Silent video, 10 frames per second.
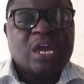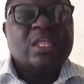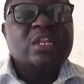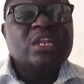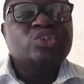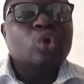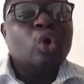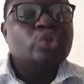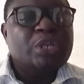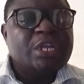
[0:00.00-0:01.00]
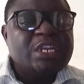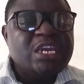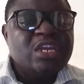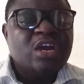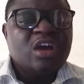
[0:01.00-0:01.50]
And then there's also the
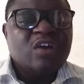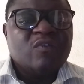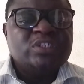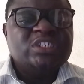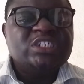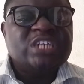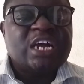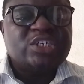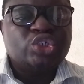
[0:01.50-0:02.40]
need for teacher